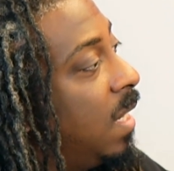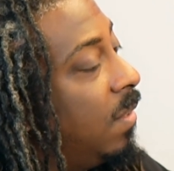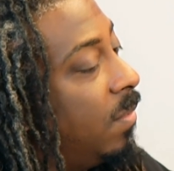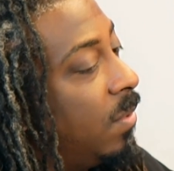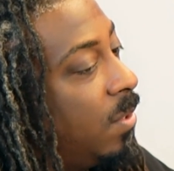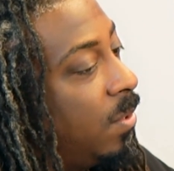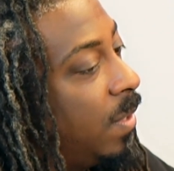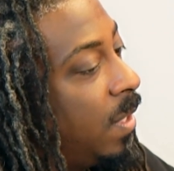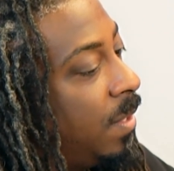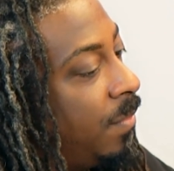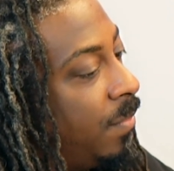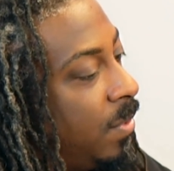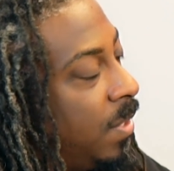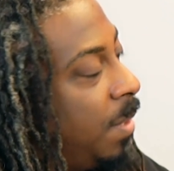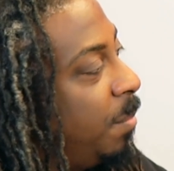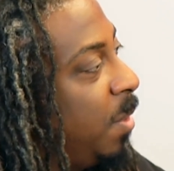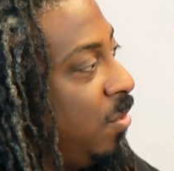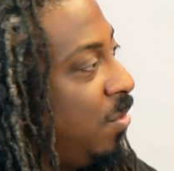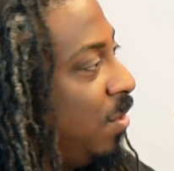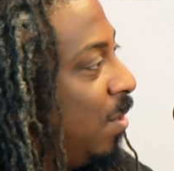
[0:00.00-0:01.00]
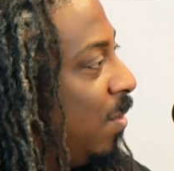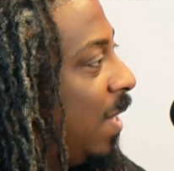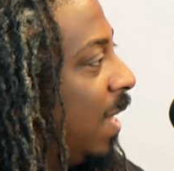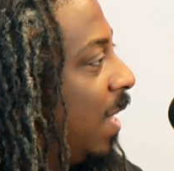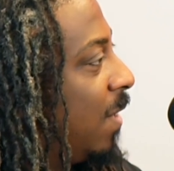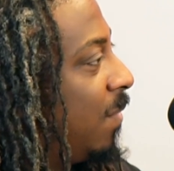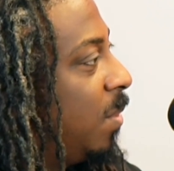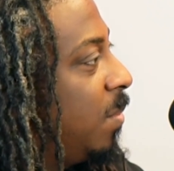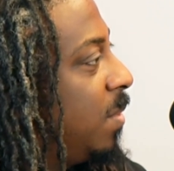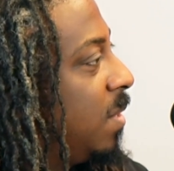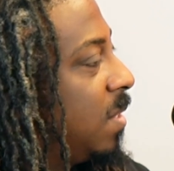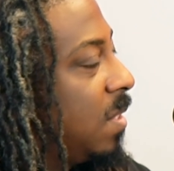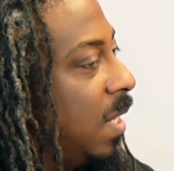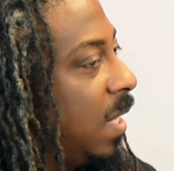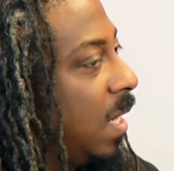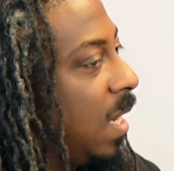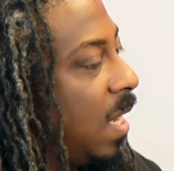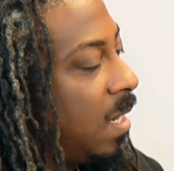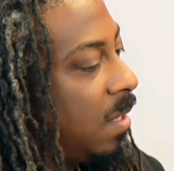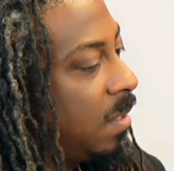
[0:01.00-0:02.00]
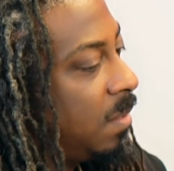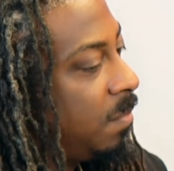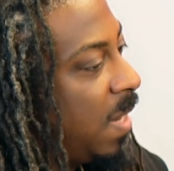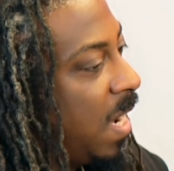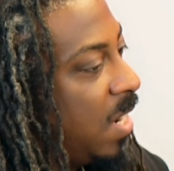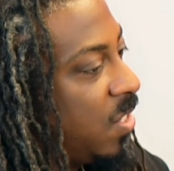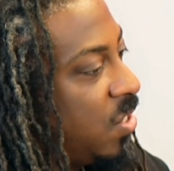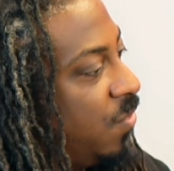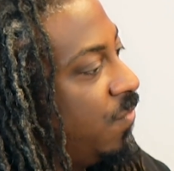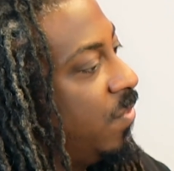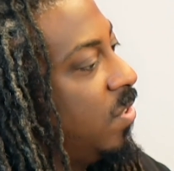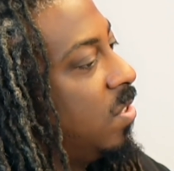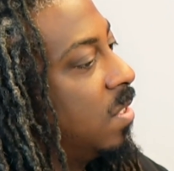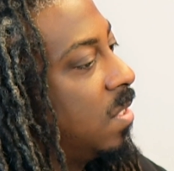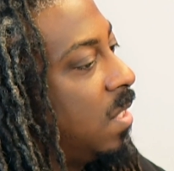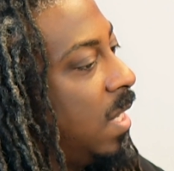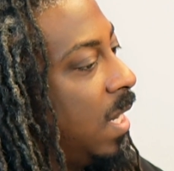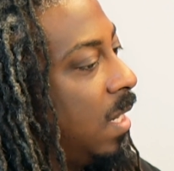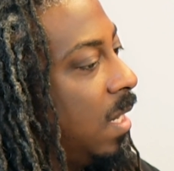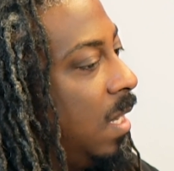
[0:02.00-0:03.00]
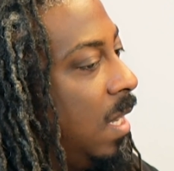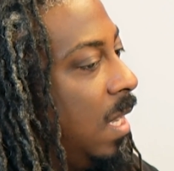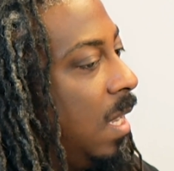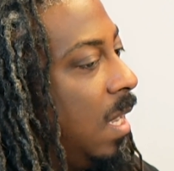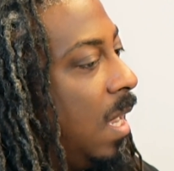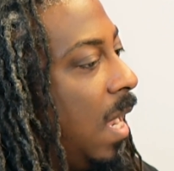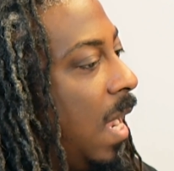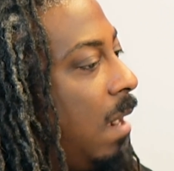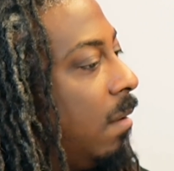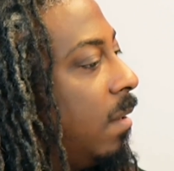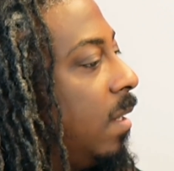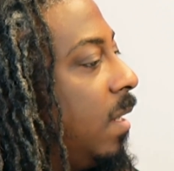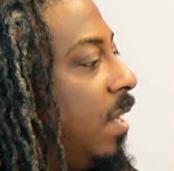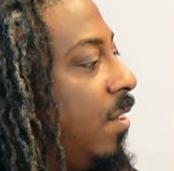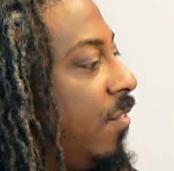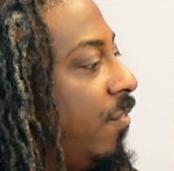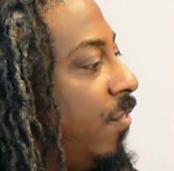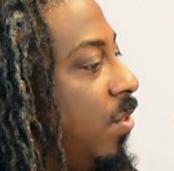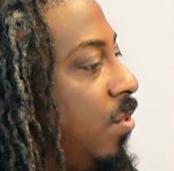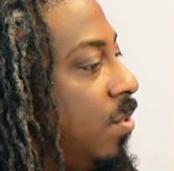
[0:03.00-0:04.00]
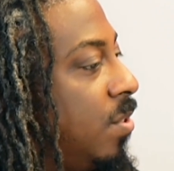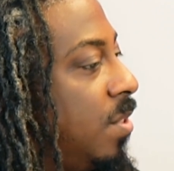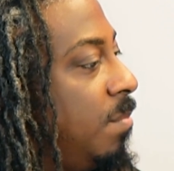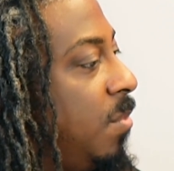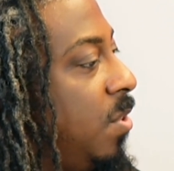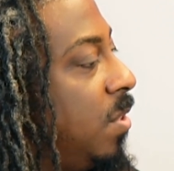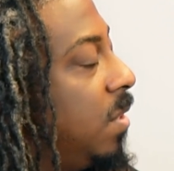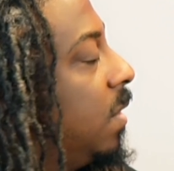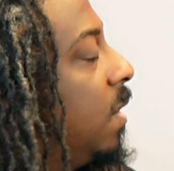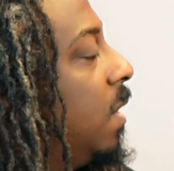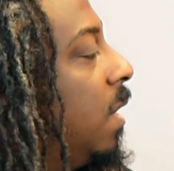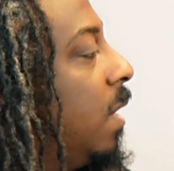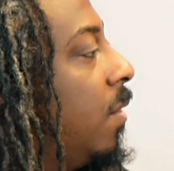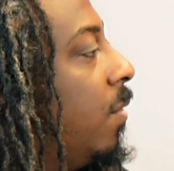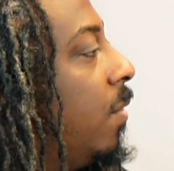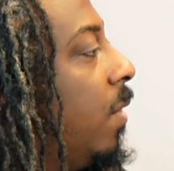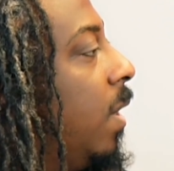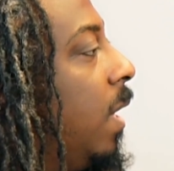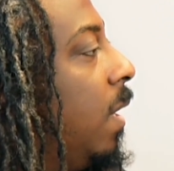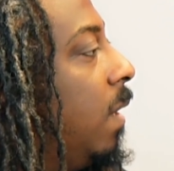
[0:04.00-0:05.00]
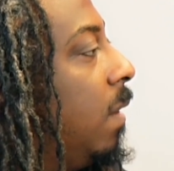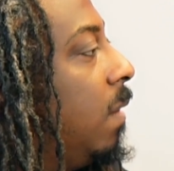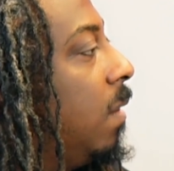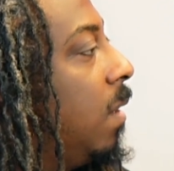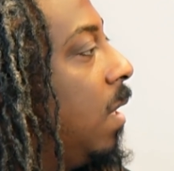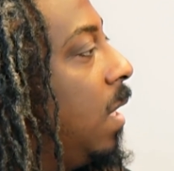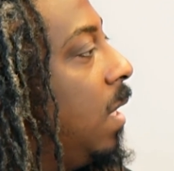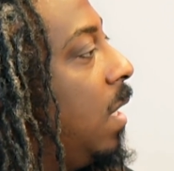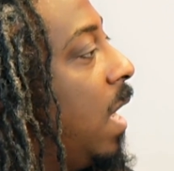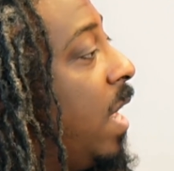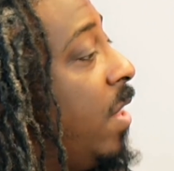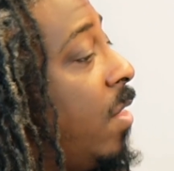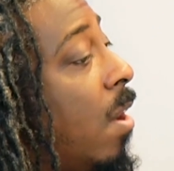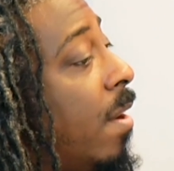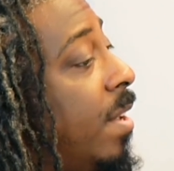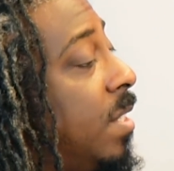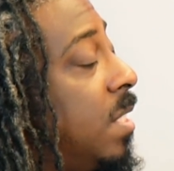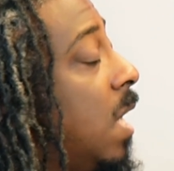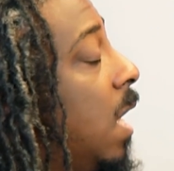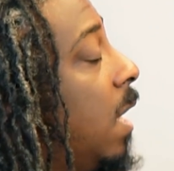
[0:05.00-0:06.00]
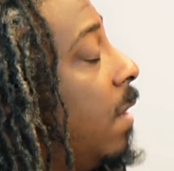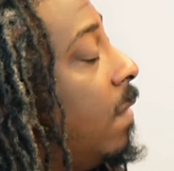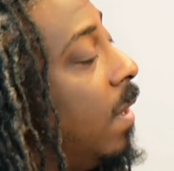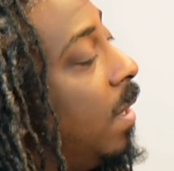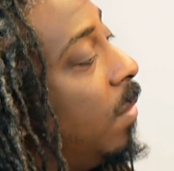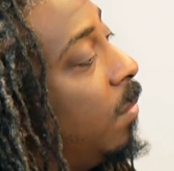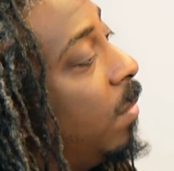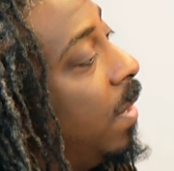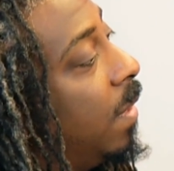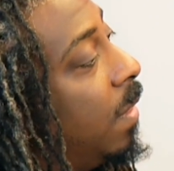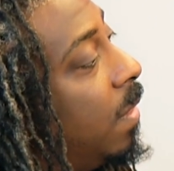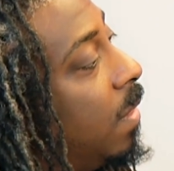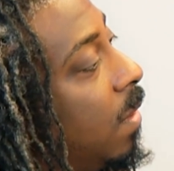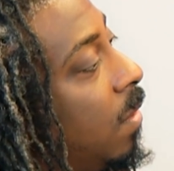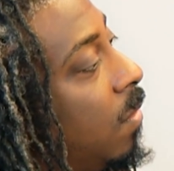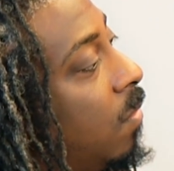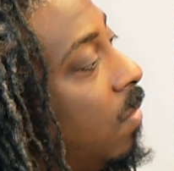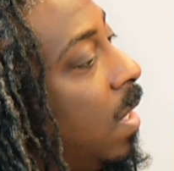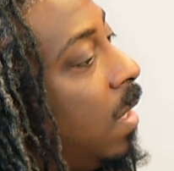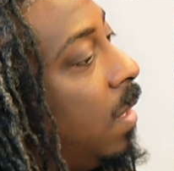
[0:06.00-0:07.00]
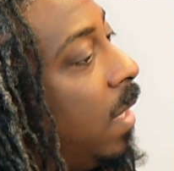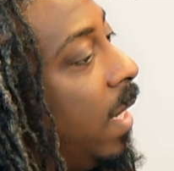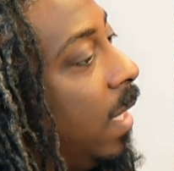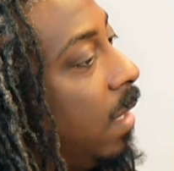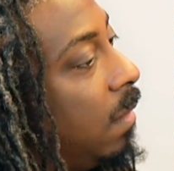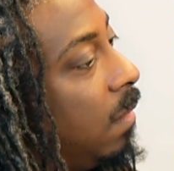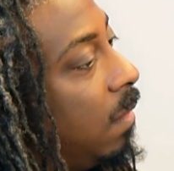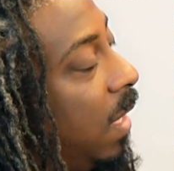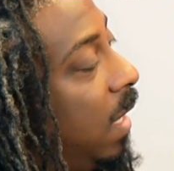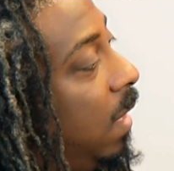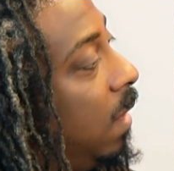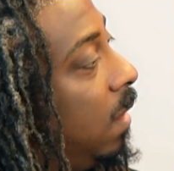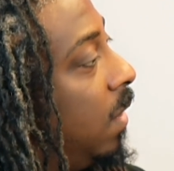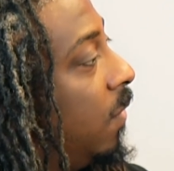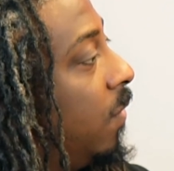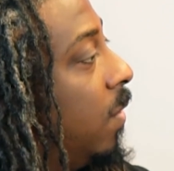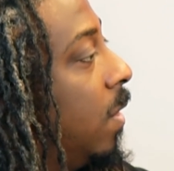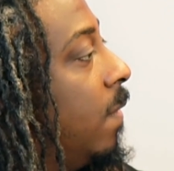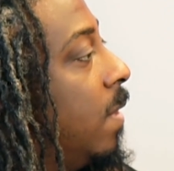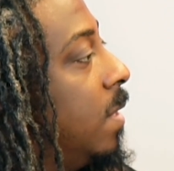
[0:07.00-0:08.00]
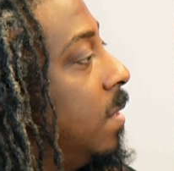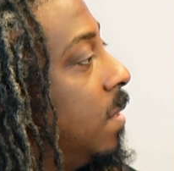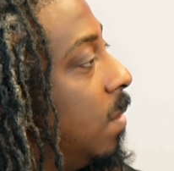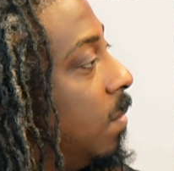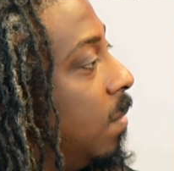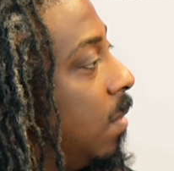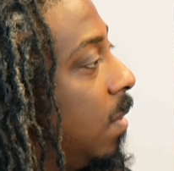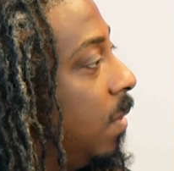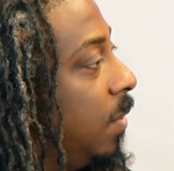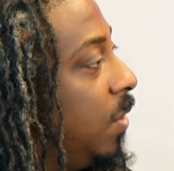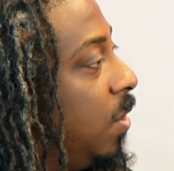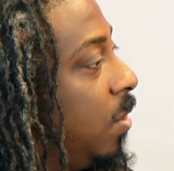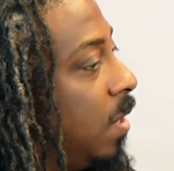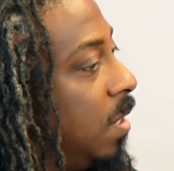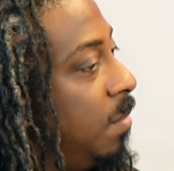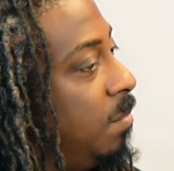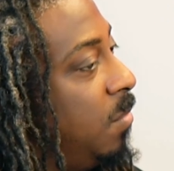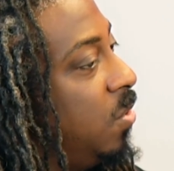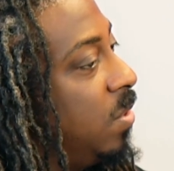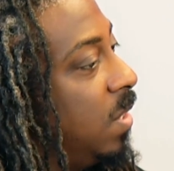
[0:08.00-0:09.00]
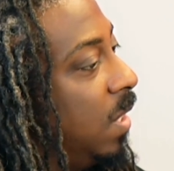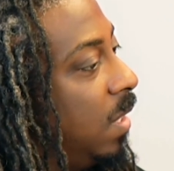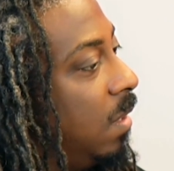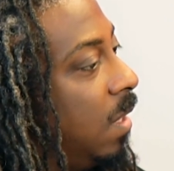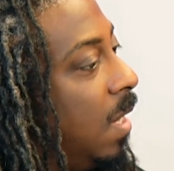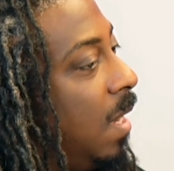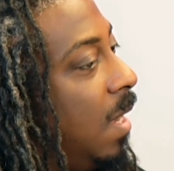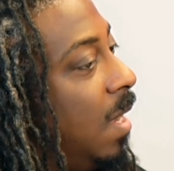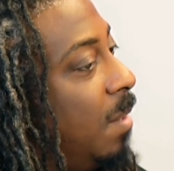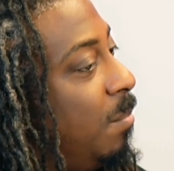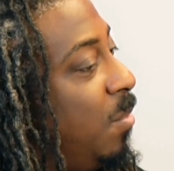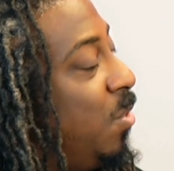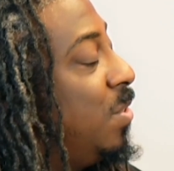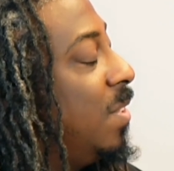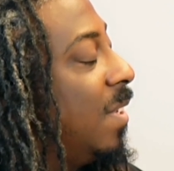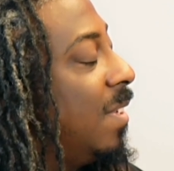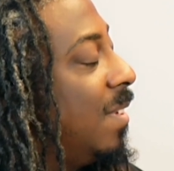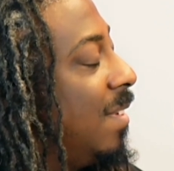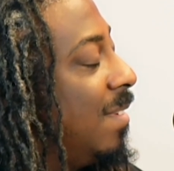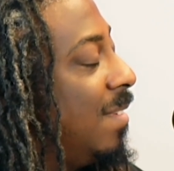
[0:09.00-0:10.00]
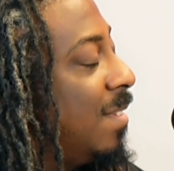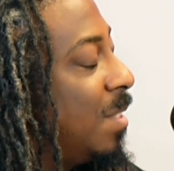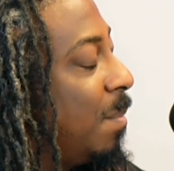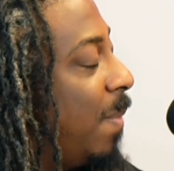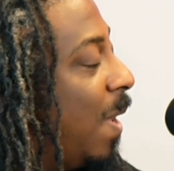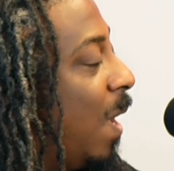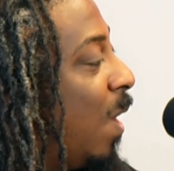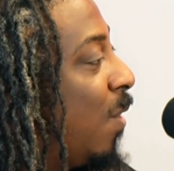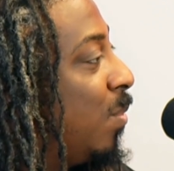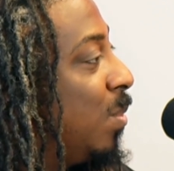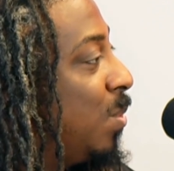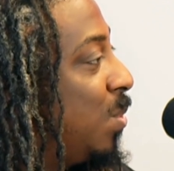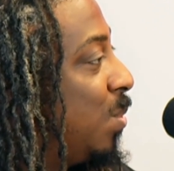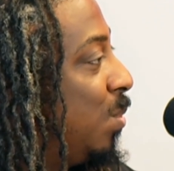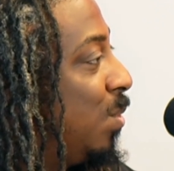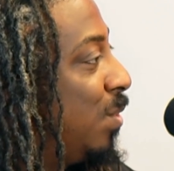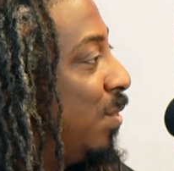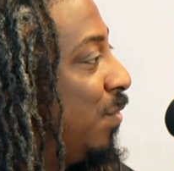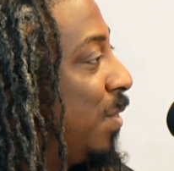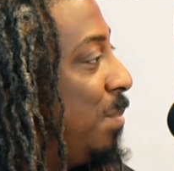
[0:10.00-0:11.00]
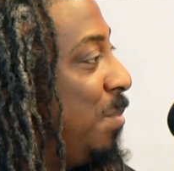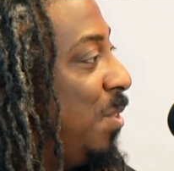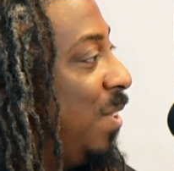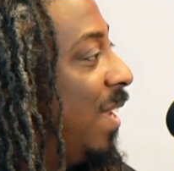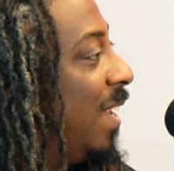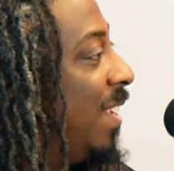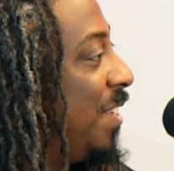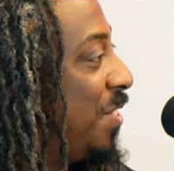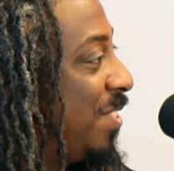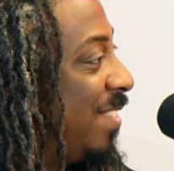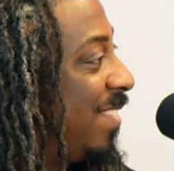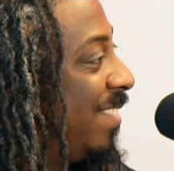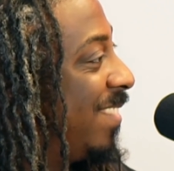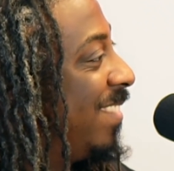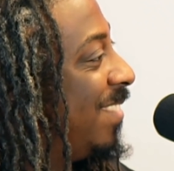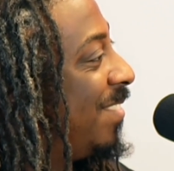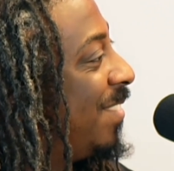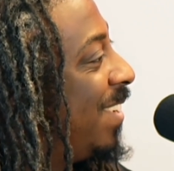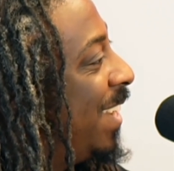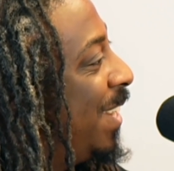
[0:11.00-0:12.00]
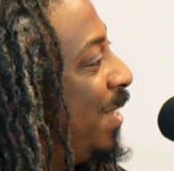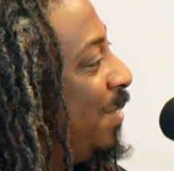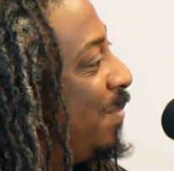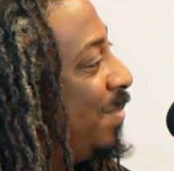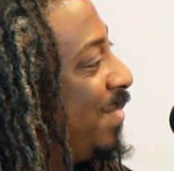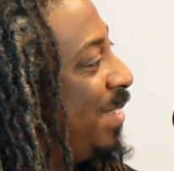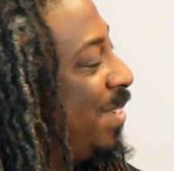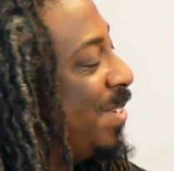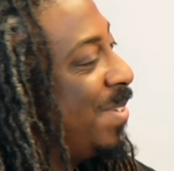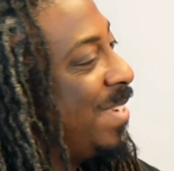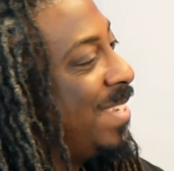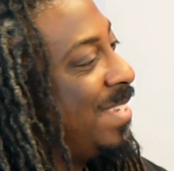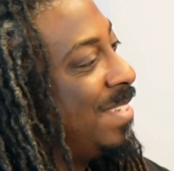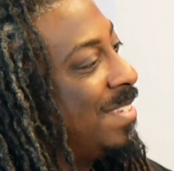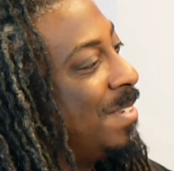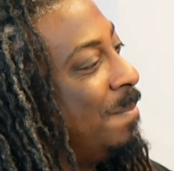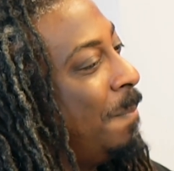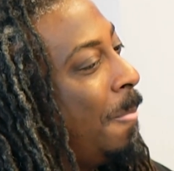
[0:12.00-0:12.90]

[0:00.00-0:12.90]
And I mean, you know, like I've always like had a passion for just like, how can I infuse the music that I create and the artists that I create with around like healing for the rest of the world, you know, because music is a powerful tool of communication, right? You know,